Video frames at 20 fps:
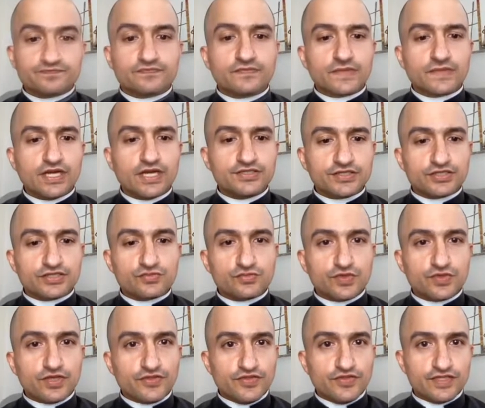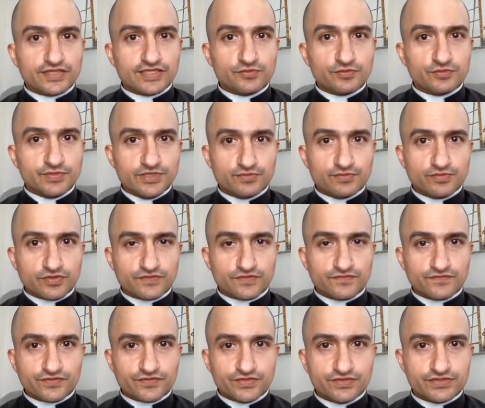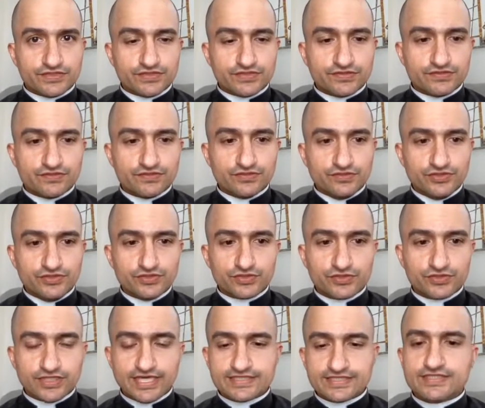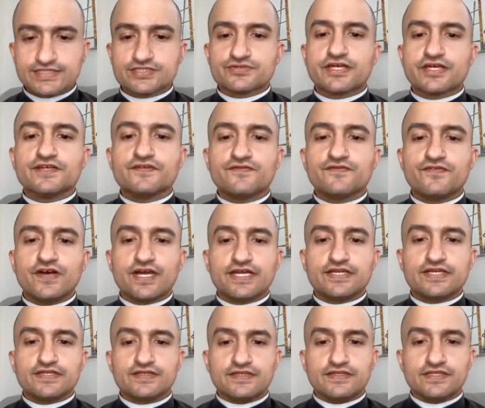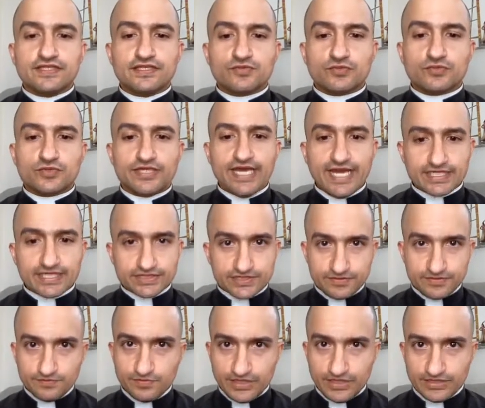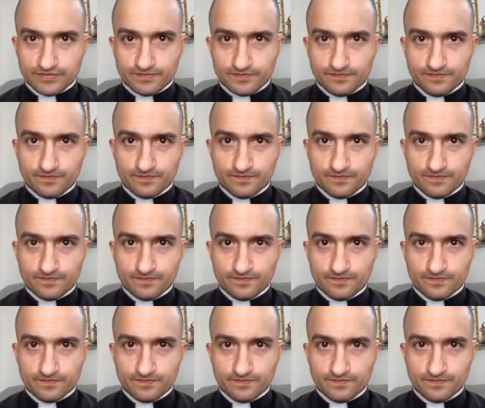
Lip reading: Another thing that will be important for you to utilize is try to find the reaction button.